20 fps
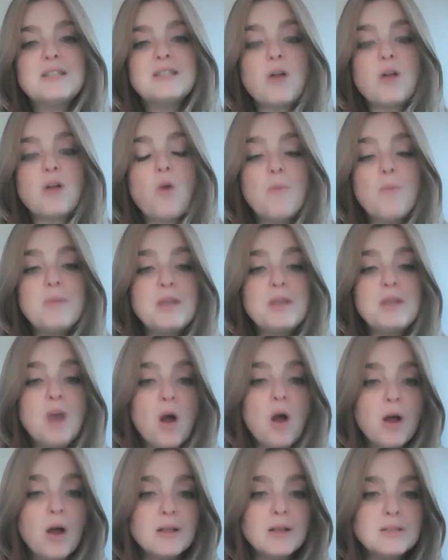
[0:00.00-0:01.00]
not go
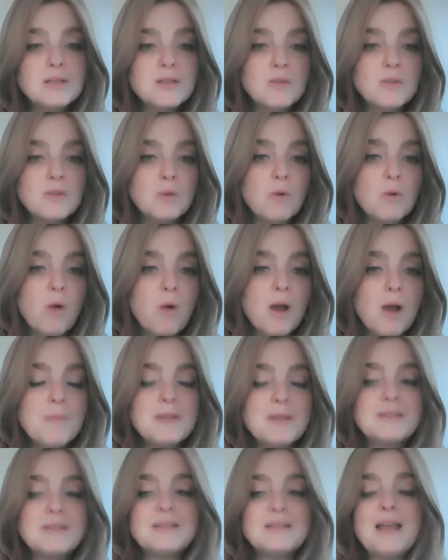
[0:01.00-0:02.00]
beyond the
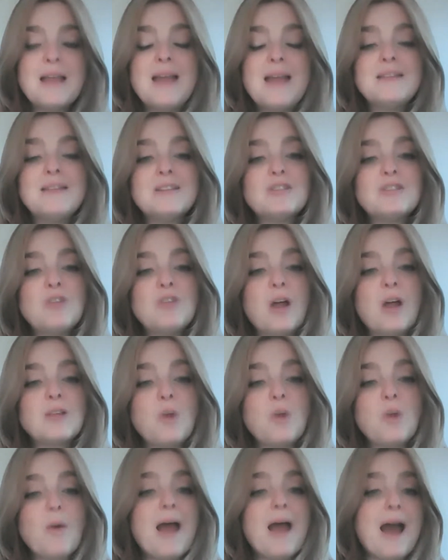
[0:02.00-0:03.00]
requirements, and does
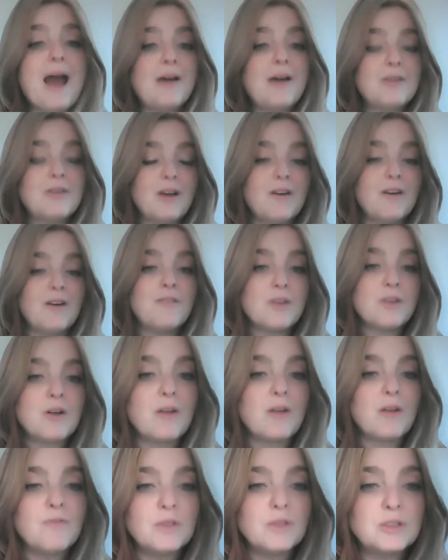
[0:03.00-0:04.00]
not go out of their
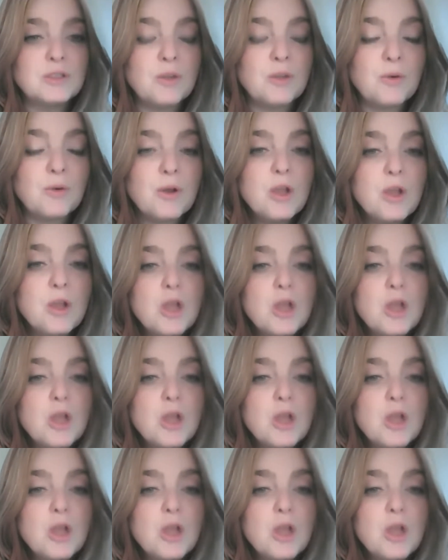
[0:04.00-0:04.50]
comfort zone.